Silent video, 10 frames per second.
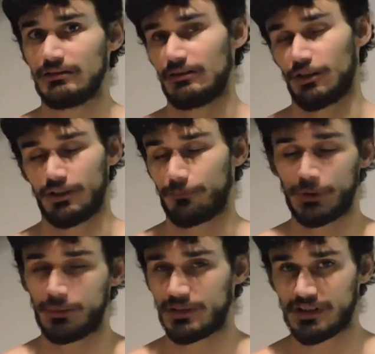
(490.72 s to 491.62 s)
or the
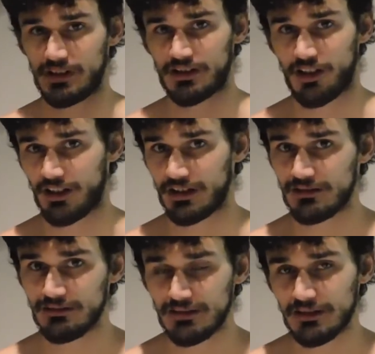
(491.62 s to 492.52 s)
frequency, sorry.
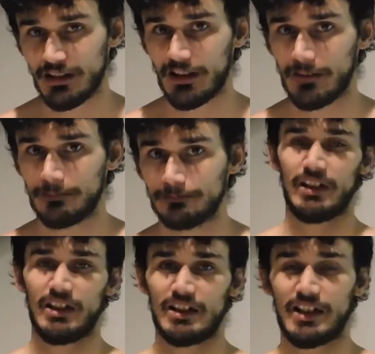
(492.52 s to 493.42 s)

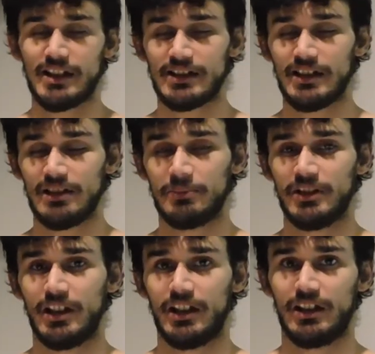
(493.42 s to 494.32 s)
And intensity
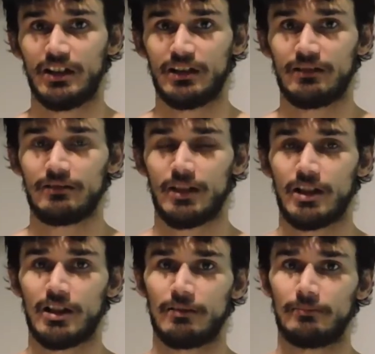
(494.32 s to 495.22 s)
being
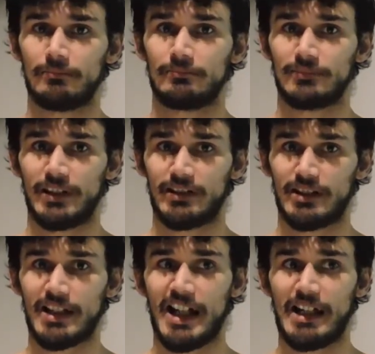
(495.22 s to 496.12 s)
like the
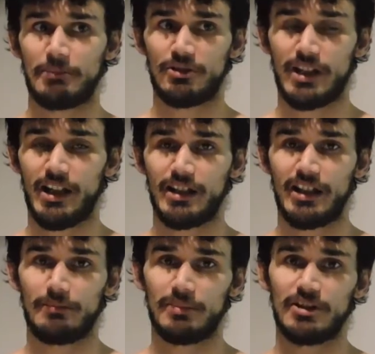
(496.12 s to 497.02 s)
time you take
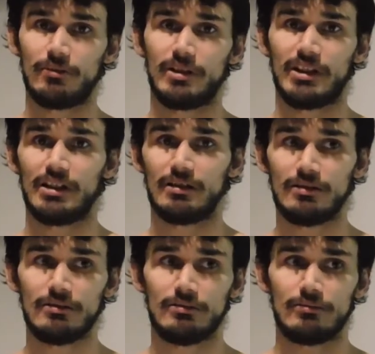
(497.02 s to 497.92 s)
in between
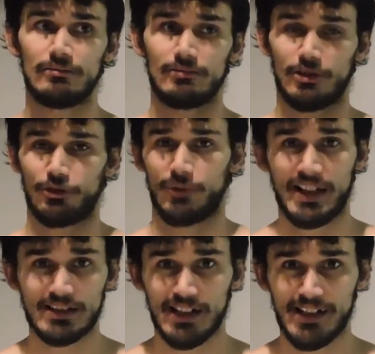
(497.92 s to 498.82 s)
your
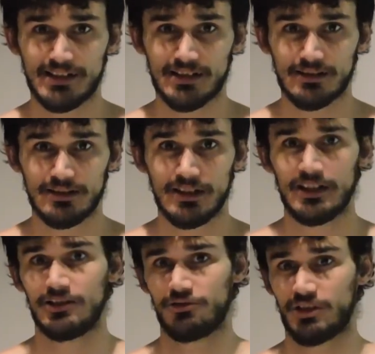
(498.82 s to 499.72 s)
rest sets,
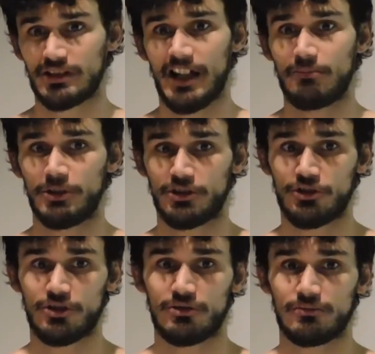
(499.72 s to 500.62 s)
just how
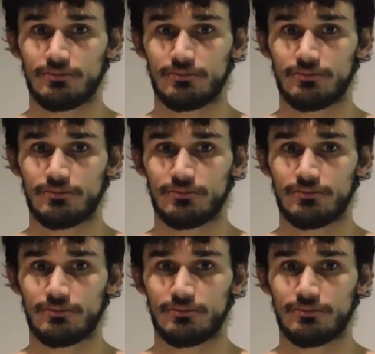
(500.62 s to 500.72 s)
much